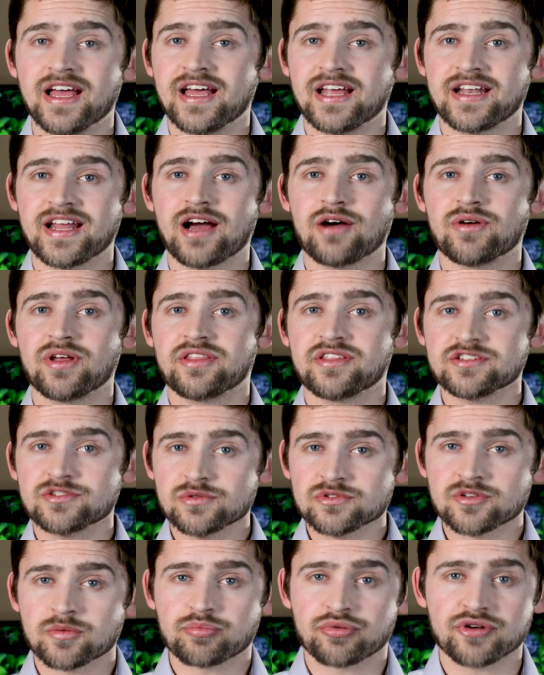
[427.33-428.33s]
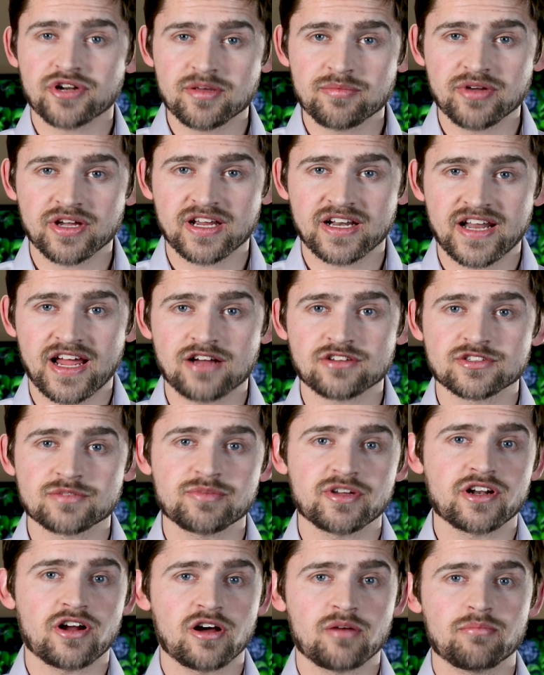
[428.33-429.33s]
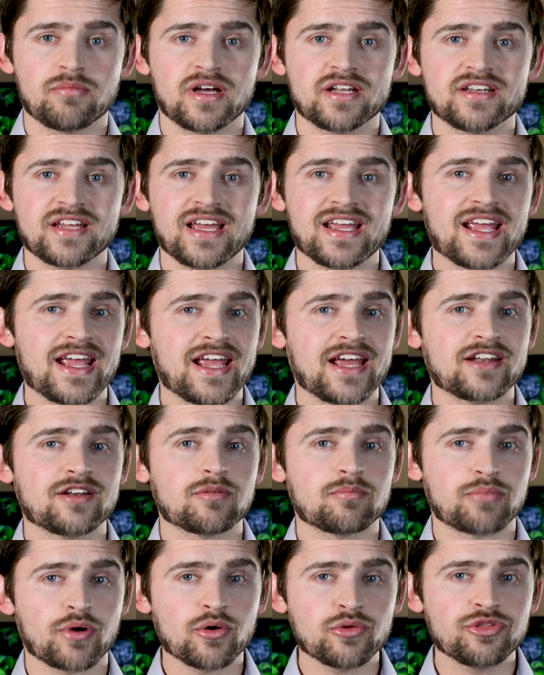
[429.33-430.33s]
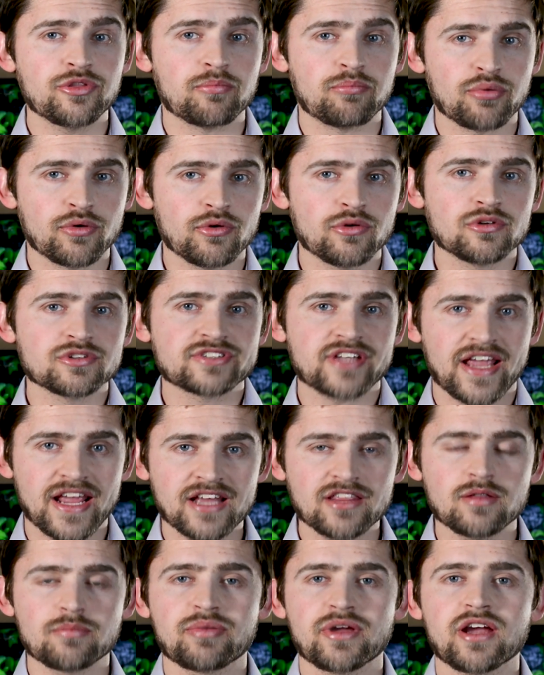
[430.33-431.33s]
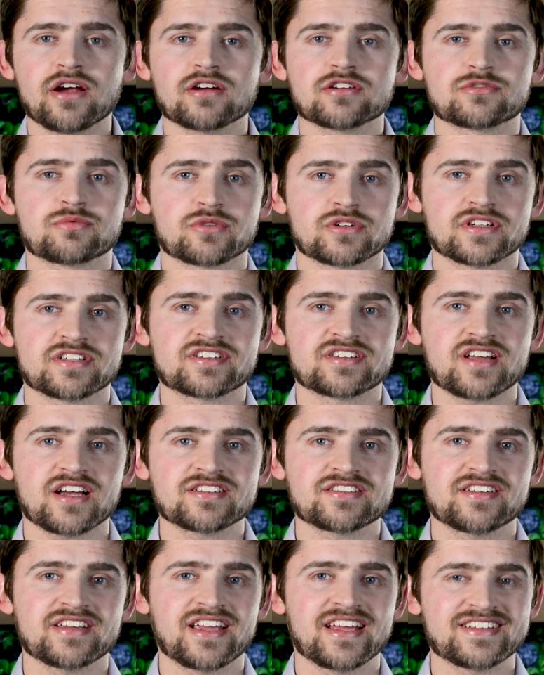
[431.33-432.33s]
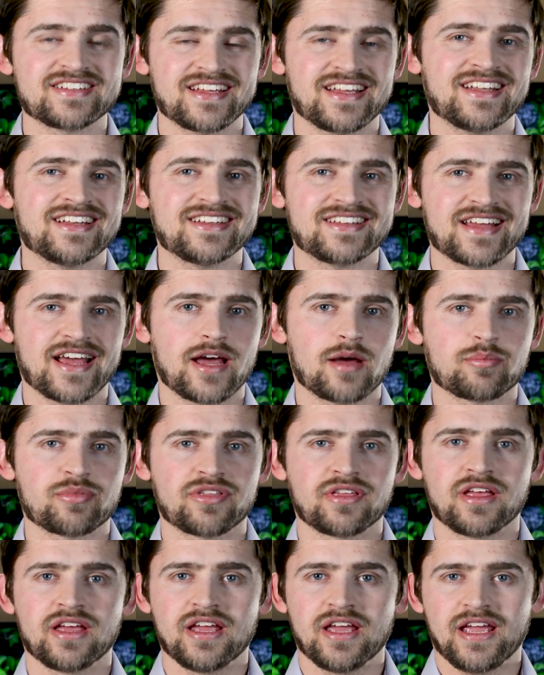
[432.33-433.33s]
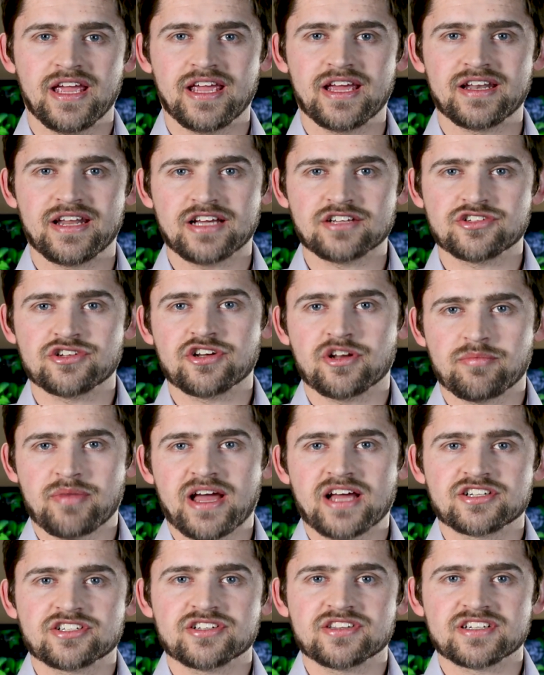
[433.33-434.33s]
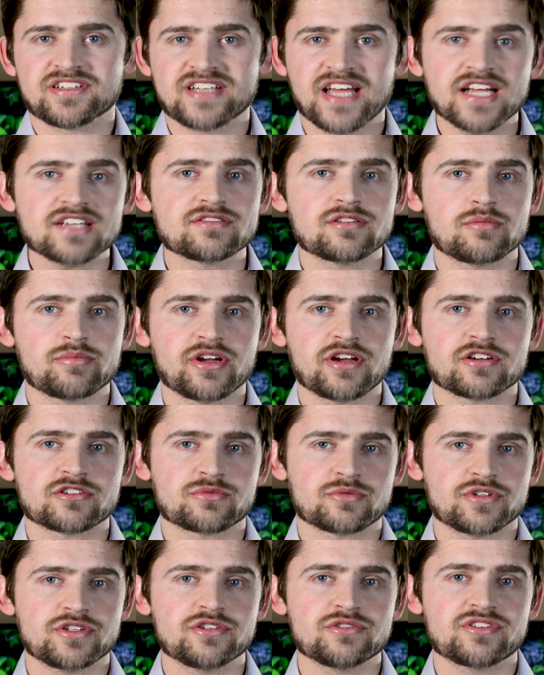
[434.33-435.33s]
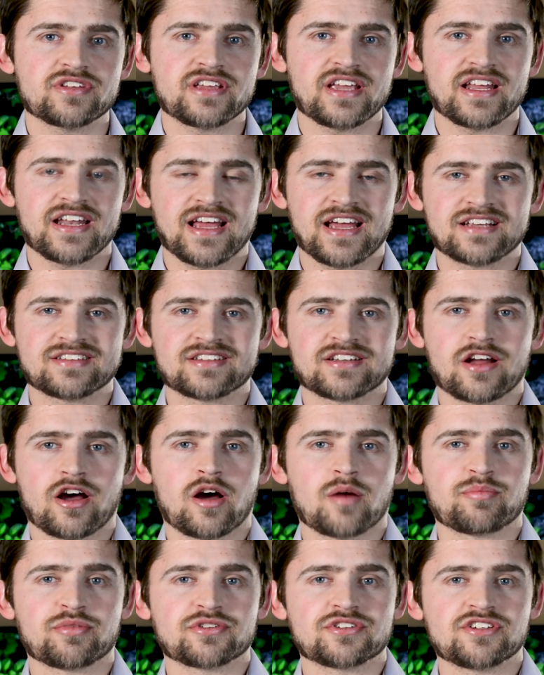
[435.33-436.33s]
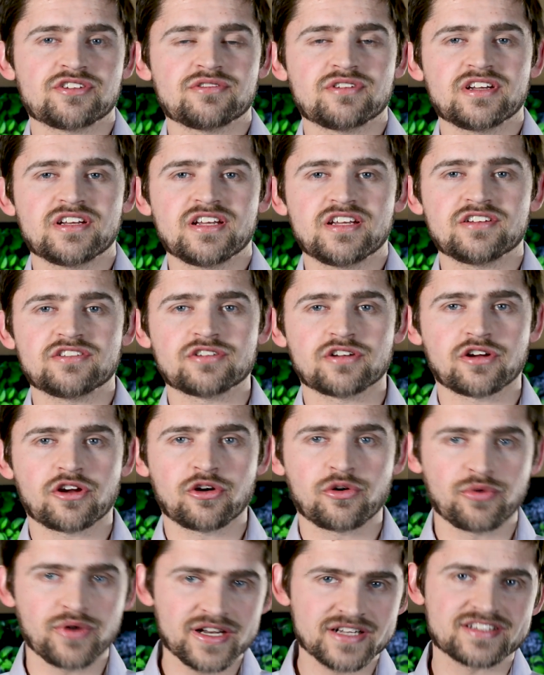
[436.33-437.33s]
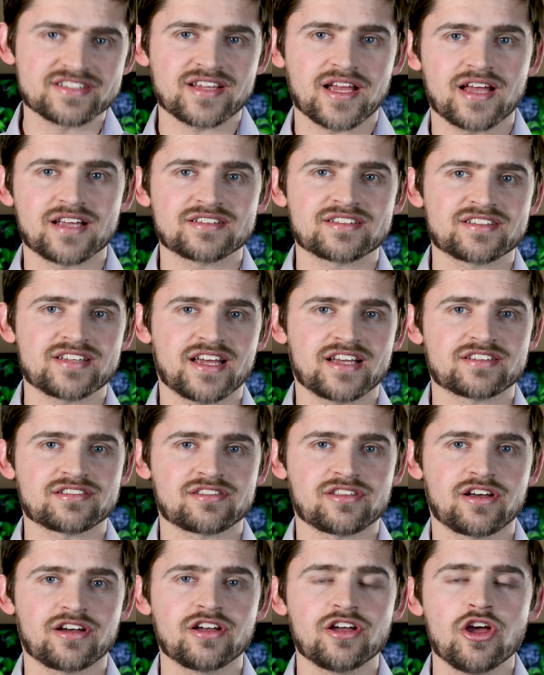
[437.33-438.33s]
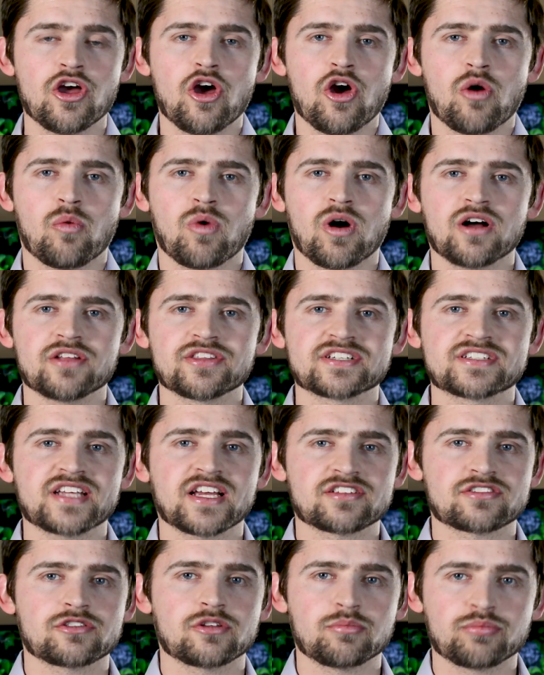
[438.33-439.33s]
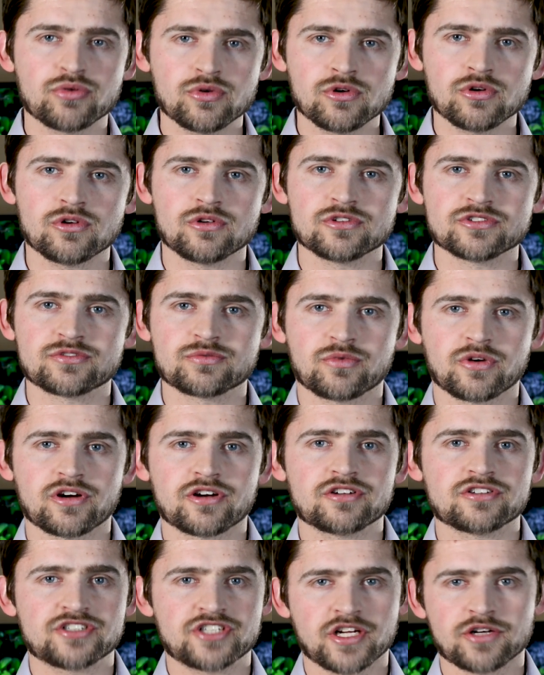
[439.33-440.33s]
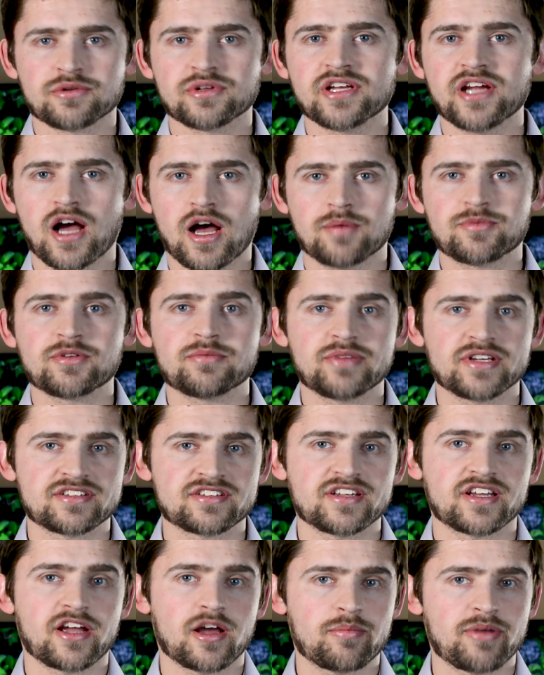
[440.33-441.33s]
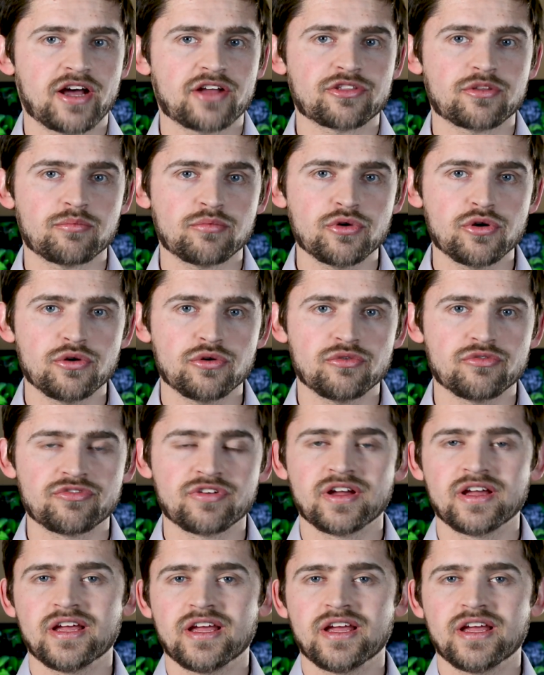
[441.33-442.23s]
Now, this was a pretty big announcement on Monday, and both the bulls and the bears were discussing it in depth. And as you can imagine, the Tesla bears were using it as an opportunity to criticize Tesla, while the Tesla bulls were generally optimistic about the move.